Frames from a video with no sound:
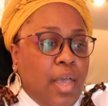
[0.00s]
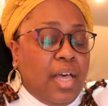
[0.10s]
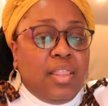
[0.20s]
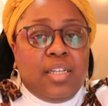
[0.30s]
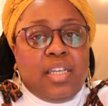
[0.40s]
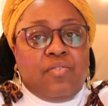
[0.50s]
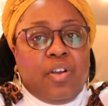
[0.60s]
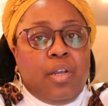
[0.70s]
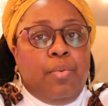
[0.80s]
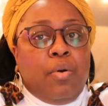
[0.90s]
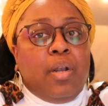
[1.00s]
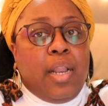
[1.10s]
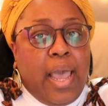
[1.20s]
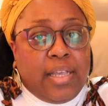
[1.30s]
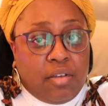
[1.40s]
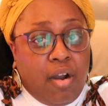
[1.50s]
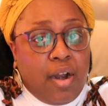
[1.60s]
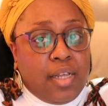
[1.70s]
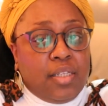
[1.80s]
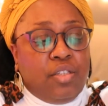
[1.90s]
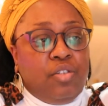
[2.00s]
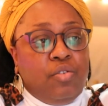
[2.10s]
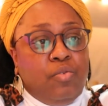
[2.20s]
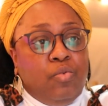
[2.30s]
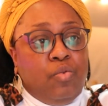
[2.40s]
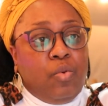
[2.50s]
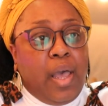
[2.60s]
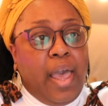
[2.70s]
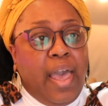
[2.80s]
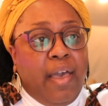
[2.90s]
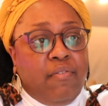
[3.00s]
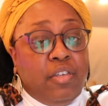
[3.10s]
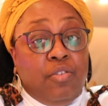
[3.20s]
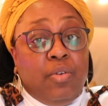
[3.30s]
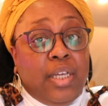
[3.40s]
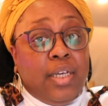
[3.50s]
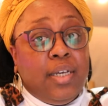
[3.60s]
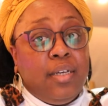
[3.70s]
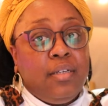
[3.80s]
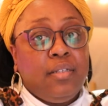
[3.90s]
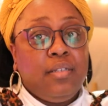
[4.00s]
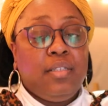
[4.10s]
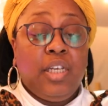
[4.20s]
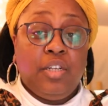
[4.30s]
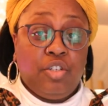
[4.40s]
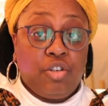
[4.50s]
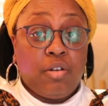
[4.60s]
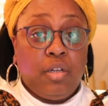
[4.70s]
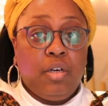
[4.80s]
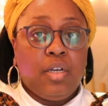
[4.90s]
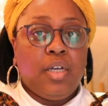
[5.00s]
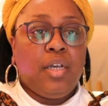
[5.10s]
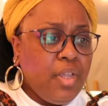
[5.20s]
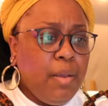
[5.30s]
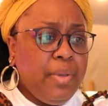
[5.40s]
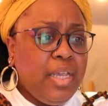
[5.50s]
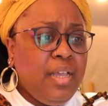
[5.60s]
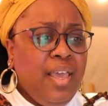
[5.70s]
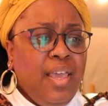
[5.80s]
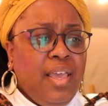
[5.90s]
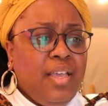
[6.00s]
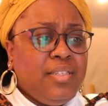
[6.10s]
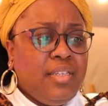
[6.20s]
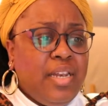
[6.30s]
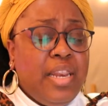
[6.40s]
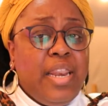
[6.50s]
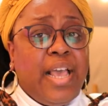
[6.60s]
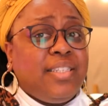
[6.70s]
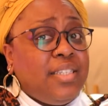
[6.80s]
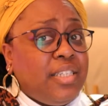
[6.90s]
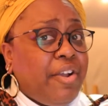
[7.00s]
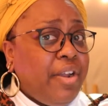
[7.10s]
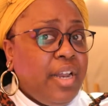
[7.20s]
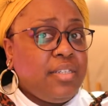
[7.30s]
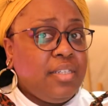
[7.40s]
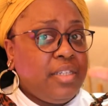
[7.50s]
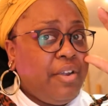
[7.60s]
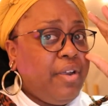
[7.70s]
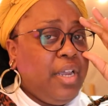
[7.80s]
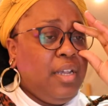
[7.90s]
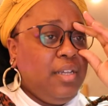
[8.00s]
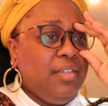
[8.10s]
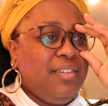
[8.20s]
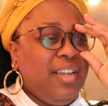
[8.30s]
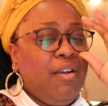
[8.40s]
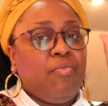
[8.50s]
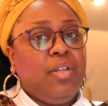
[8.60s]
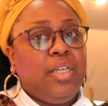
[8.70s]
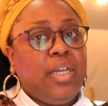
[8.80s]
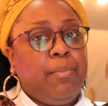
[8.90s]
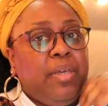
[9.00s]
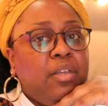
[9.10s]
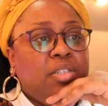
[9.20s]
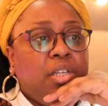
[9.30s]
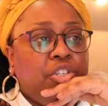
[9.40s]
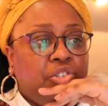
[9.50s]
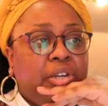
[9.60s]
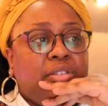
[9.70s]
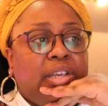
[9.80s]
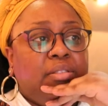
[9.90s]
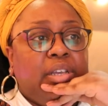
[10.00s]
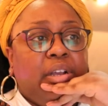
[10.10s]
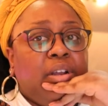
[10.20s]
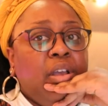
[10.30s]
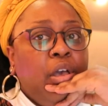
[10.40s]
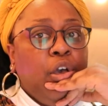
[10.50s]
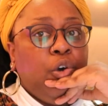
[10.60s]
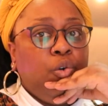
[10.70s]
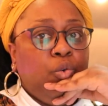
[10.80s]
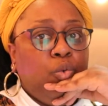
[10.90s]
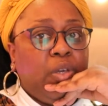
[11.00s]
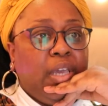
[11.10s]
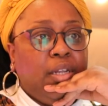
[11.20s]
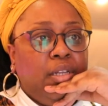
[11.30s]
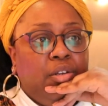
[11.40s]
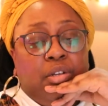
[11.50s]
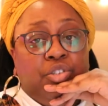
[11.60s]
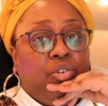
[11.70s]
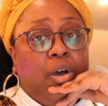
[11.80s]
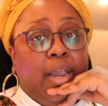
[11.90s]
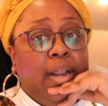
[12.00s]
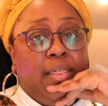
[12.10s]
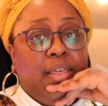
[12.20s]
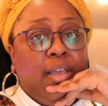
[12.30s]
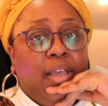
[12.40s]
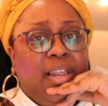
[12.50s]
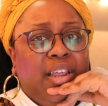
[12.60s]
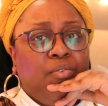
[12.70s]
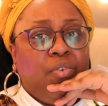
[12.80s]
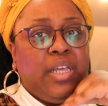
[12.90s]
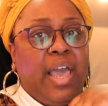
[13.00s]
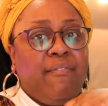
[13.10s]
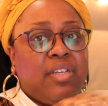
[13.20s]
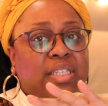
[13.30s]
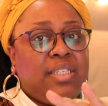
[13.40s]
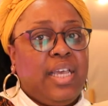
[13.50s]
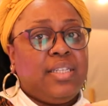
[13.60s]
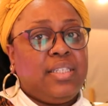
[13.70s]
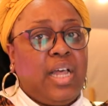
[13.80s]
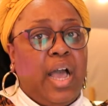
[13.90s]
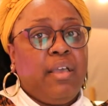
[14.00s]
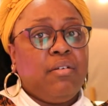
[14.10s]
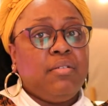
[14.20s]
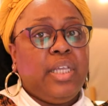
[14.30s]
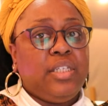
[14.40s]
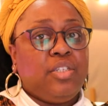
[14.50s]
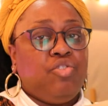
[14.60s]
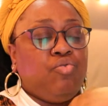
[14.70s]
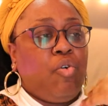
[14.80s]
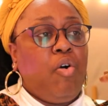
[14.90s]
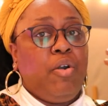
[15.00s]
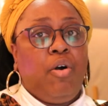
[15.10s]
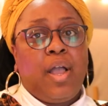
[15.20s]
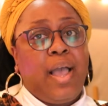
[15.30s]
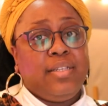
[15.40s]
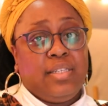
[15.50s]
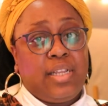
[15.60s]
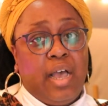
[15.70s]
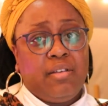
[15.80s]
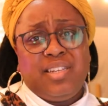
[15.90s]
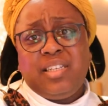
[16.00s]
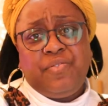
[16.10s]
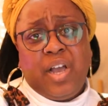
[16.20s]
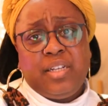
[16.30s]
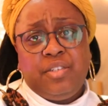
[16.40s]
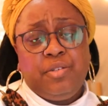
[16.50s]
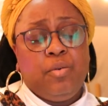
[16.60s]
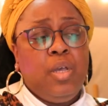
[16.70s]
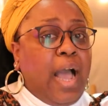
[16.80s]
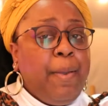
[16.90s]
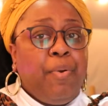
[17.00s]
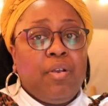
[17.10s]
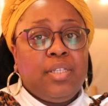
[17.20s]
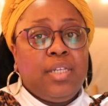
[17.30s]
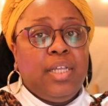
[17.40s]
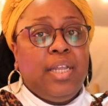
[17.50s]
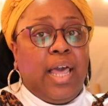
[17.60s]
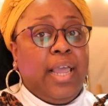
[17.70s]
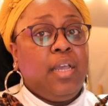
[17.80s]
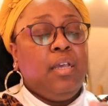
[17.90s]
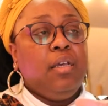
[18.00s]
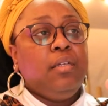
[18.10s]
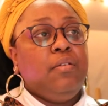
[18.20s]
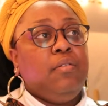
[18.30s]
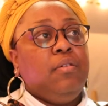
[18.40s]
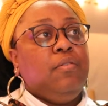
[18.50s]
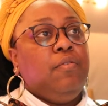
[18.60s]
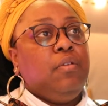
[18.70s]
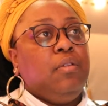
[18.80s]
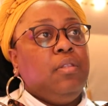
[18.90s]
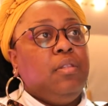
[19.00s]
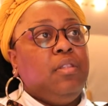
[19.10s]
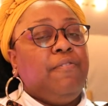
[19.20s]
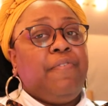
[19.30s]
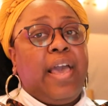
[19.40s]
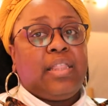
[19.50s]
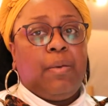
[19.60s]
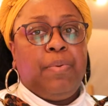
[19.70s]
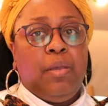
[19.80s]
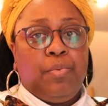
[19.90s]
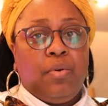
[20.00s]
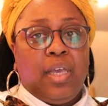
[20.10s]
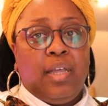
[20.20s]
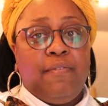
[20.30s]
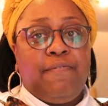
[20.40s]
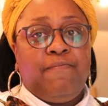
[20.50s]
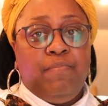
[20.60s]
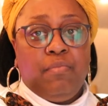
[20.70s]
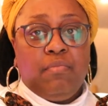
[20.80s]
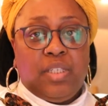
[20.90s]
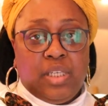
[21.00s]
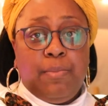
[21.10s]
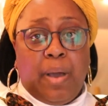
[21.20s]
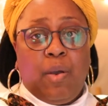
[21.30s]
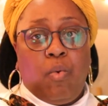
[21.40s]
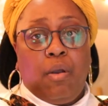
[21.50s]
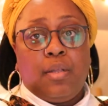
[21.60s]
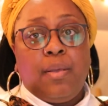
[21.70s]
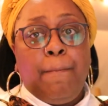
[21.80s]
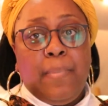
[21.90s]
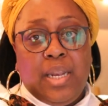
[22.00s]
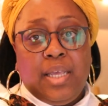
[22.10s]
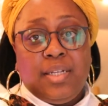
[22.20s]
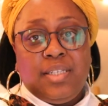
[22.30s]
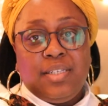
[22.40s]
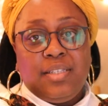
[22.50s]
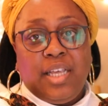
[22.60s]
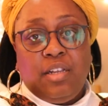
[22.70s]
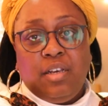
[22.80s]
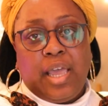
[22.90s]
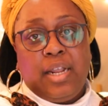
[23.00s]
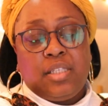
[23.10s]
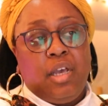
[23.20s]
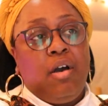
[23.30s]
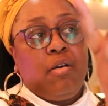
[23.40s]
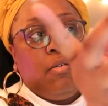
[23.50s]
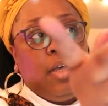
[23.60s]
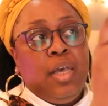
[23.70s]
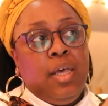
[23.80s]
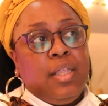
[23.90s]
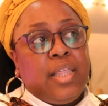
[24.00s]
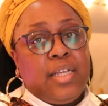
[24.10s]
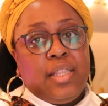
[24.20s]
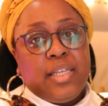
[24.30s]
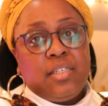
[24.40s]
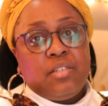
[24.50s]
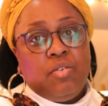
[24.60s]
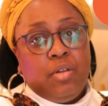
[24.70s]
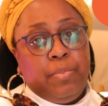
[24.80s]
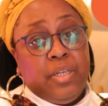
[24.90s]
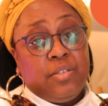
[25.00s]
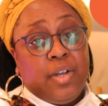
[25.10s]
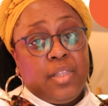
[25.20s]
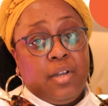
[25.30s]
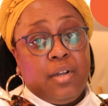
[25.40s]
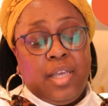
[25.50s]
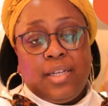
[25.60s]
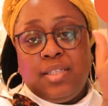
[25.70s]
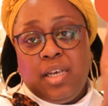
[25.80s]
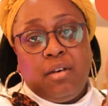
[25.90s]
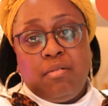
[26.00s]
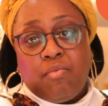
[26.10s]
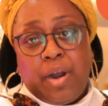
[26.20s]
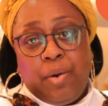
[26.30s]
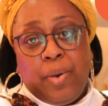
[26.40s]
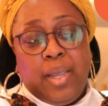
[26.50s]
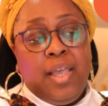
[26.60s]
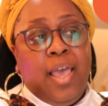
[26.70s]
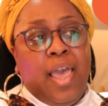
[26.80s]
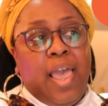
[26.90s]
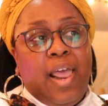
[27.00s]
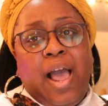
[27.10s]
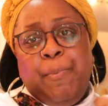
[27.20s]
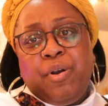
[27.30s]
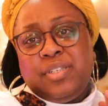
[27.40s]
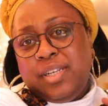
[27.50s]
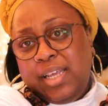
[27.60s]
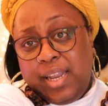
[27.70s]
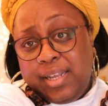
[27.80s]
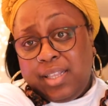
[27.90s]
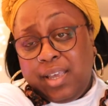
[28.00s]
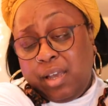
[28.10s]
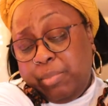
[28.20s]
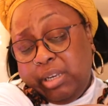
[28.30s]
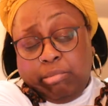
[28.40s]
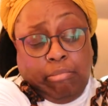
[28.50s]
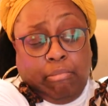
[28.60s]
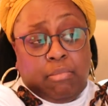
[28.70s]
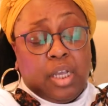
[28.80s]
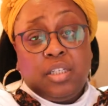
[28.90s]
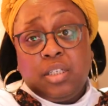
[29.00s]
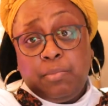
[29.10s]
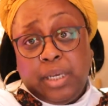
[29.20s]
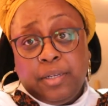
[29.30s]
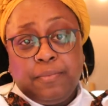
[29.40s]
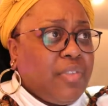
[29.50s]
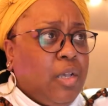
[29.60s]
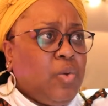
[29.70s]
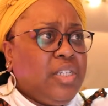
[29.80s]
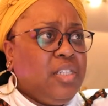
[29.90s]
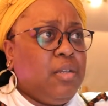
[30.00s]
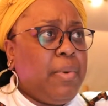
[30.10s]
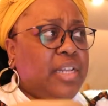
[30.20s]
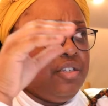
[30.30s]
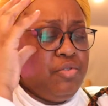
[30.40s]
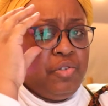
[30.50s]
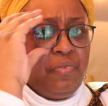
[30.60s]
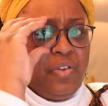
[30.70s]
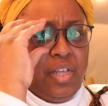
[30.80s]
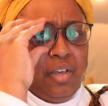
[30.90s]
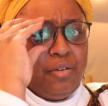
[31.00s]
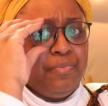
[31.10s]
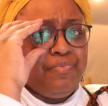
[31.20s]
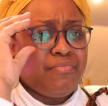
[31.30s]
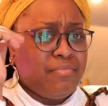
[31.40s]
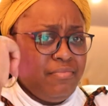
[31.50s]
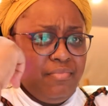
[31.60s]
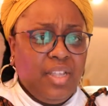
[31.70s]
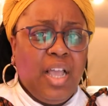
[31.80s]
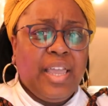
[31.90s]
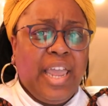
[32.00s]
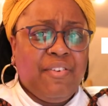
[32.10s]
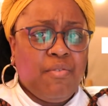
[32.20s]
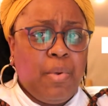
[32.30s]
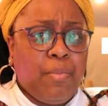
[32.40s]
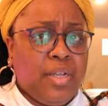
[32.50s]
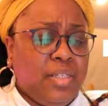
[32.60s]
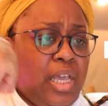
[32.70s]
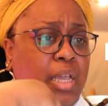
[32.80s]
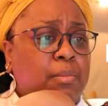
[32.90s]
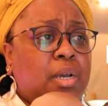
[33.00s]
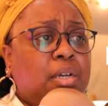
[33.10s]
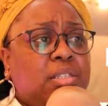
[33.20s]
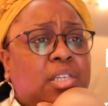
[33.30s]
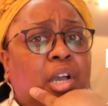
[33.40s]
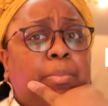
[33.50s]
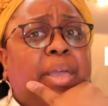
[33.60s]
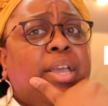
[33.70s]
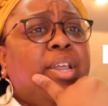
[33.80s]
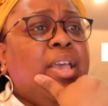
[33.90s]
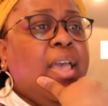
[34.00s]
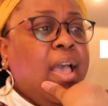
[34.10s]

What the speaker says: I think that's very important as an artist to have a unique signature look. I mean, is it necessary? Not really. I mean, there's illustrators out there who can literally draw anything and they don't really have a set style. They just draw in all kinds of styles, and that's fine too. I personally like the fact that people can see my work the minute they look at it and say, oh, that's a Zola piece right there. They can tell right away. And I personally like that. I mean, that's just me. I was watching somebody's YouTube video. I can't even remember his name. It was a young man.